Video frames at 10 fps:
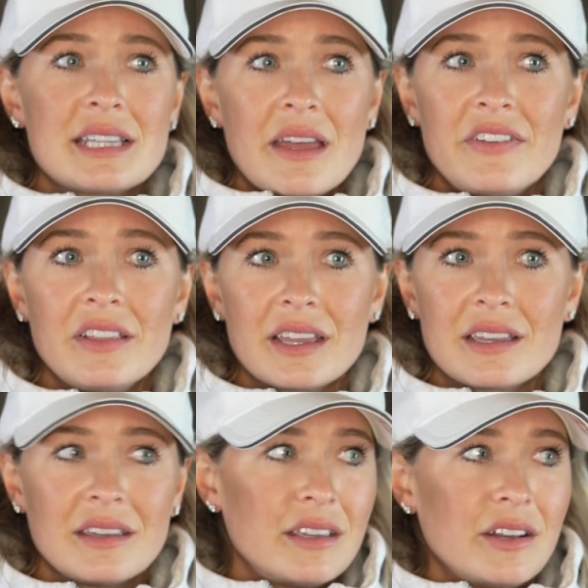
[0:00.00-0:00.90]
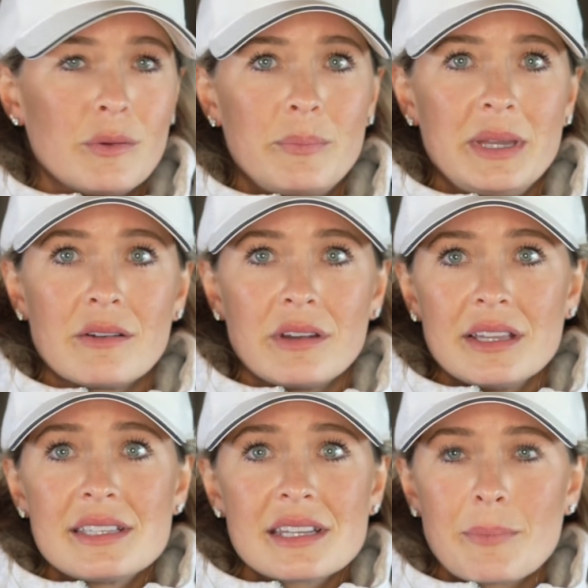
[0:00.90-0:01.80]
I feel like, being
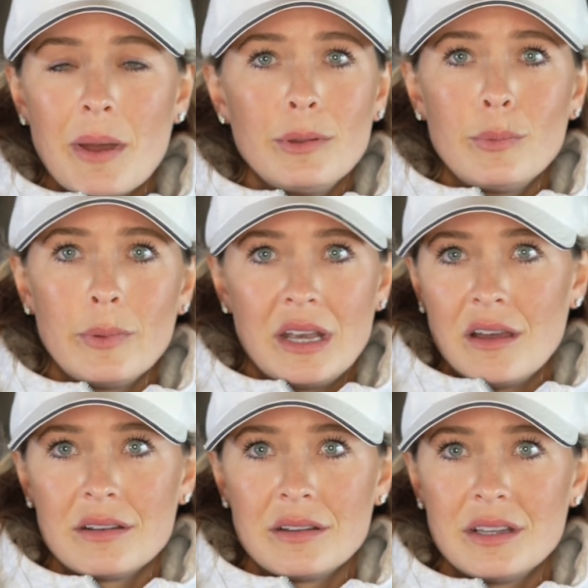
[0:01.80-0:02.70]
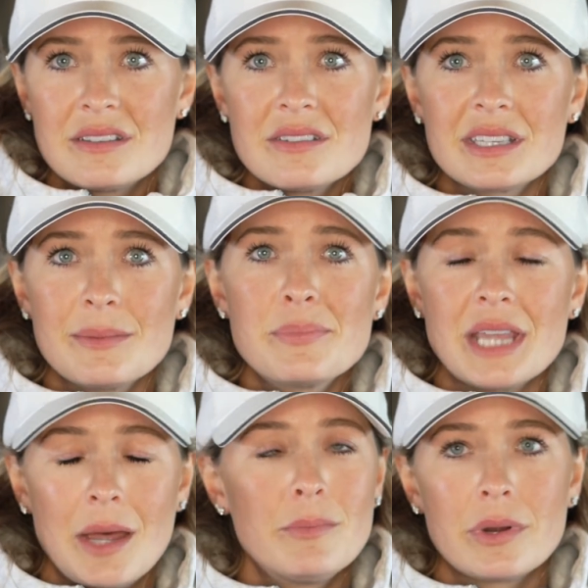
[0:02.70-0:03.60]
realistic, probably not until
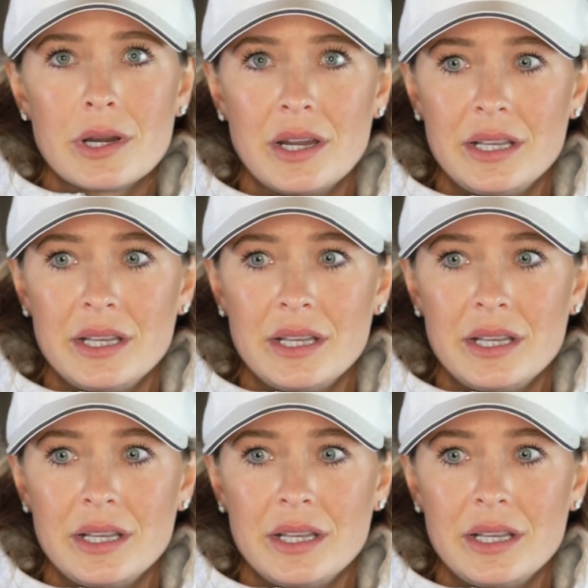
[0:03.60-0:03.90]
September.